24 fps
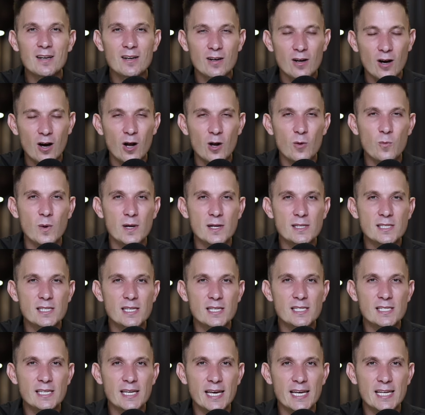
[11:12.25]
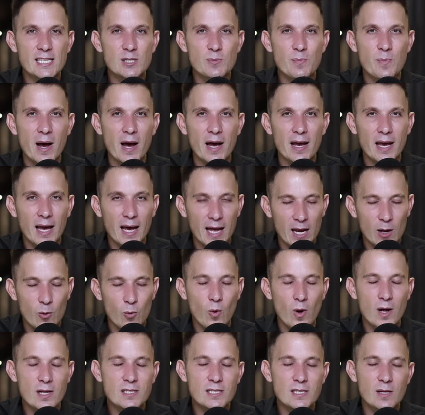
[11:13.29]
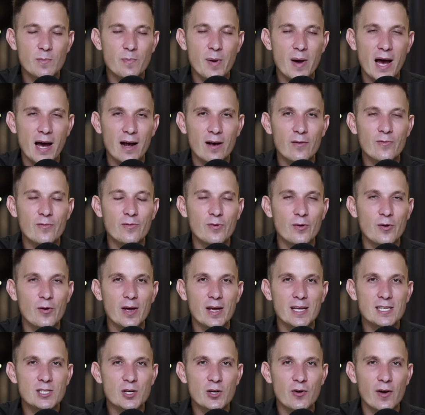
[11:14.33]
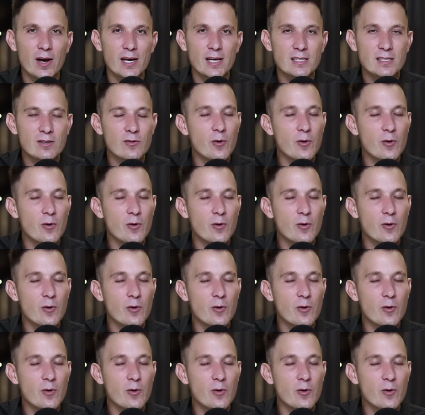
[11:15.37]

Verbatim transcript: God wants his kids back and he wants it back through his grace.